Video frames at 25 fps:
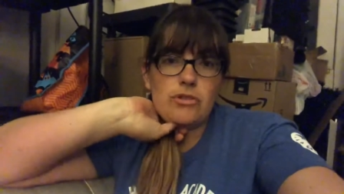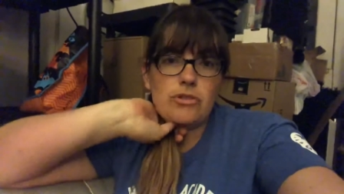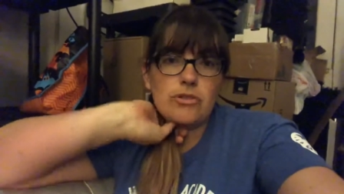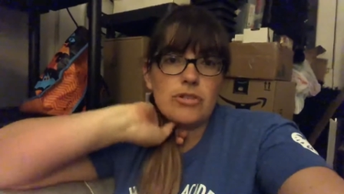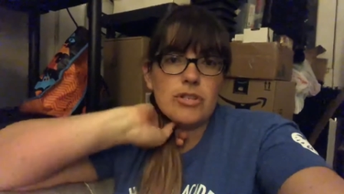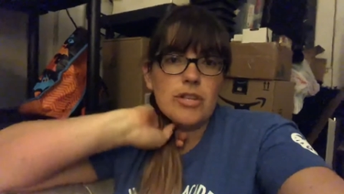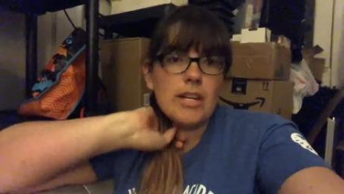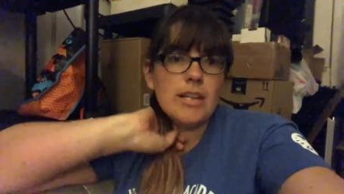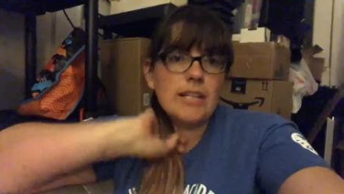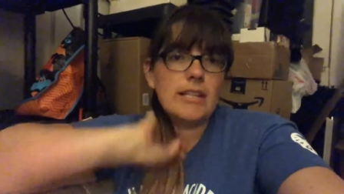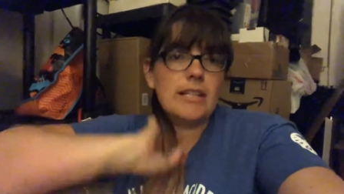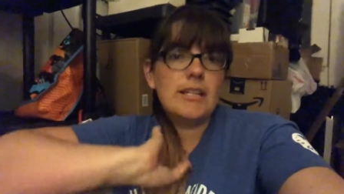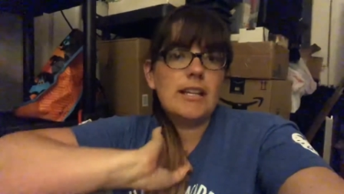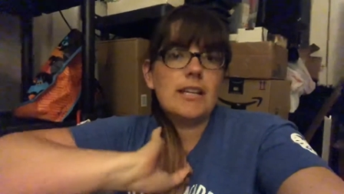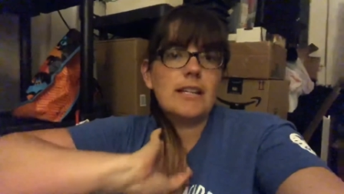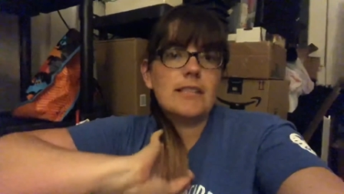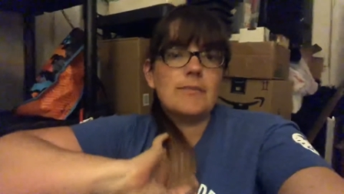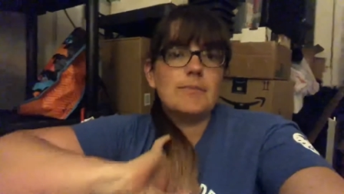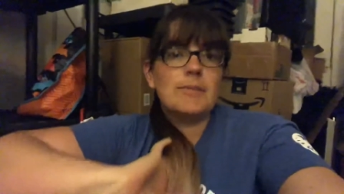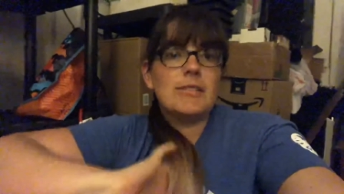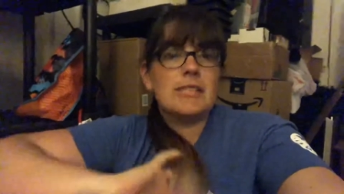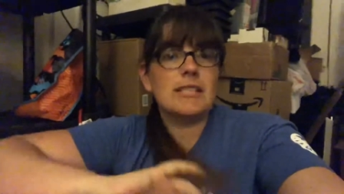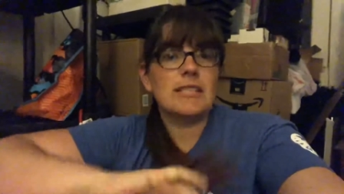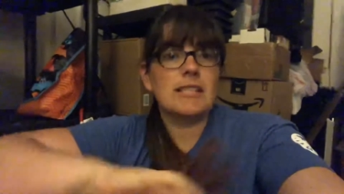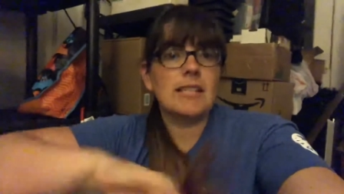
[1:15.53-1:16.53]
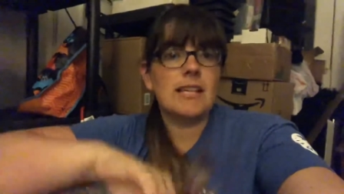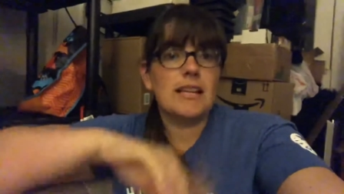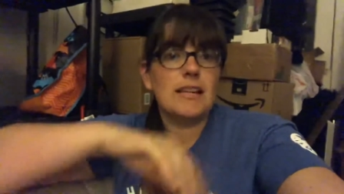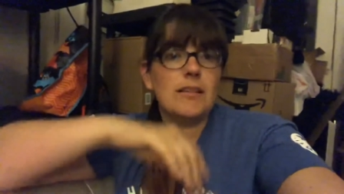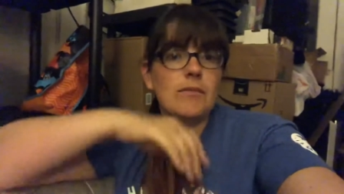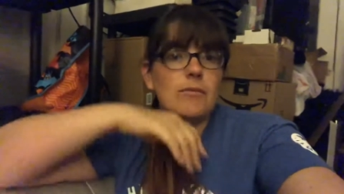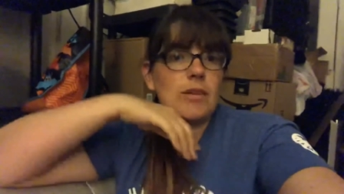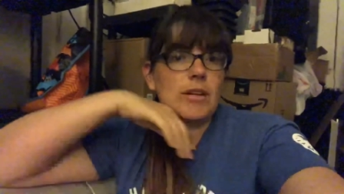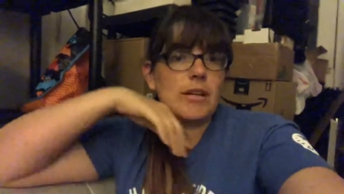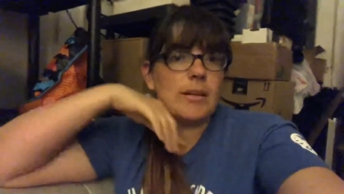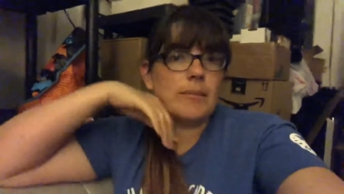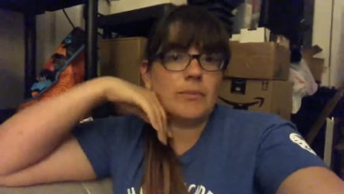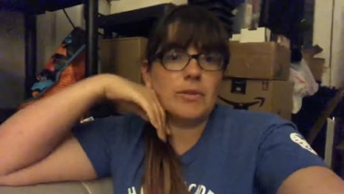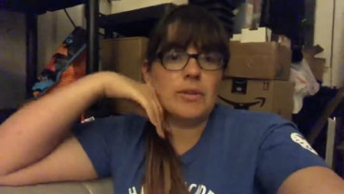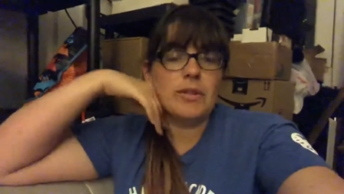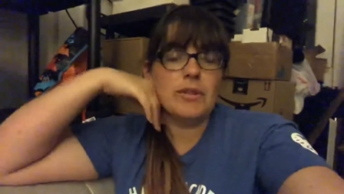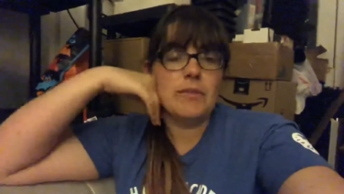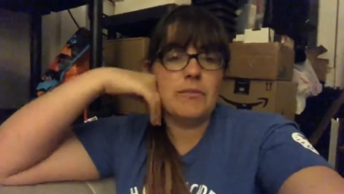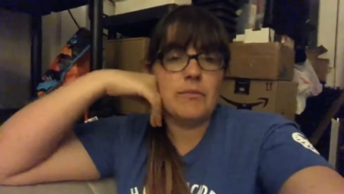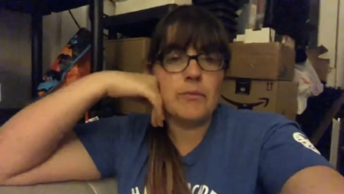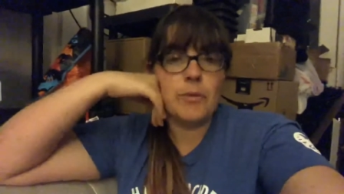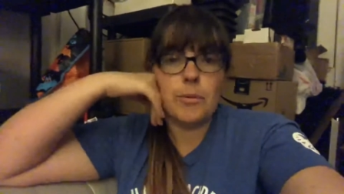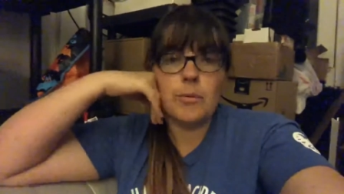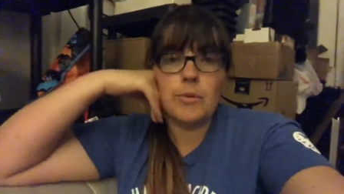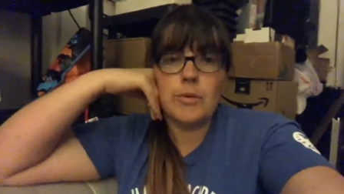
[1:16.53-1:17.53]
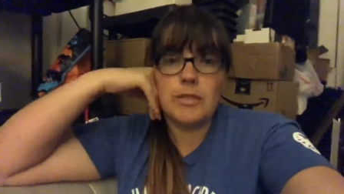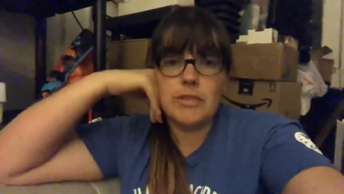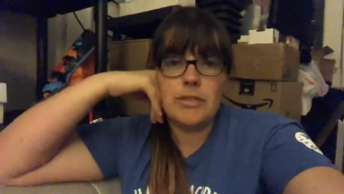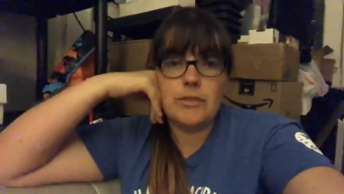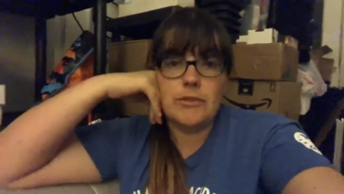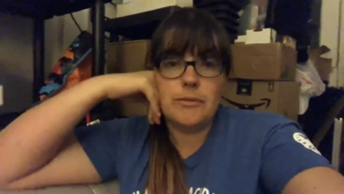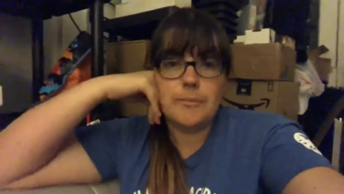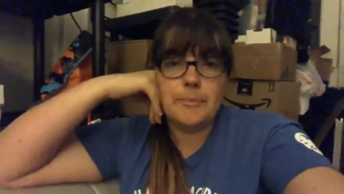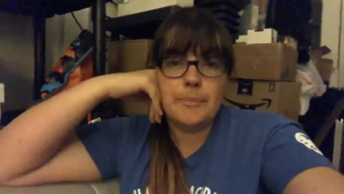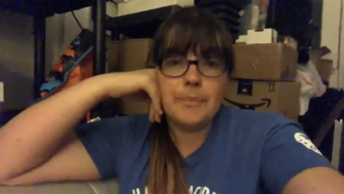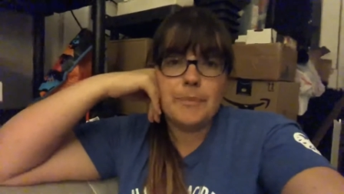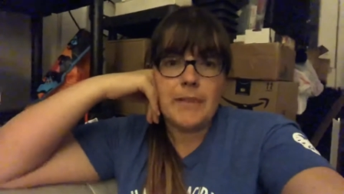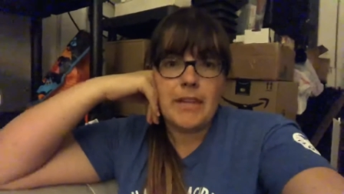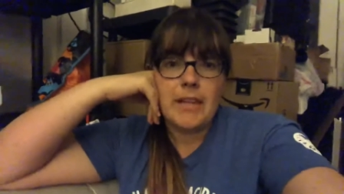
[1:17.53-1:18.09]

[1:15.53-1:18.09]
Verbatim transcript: Channing asked me today what I'm looking forward to,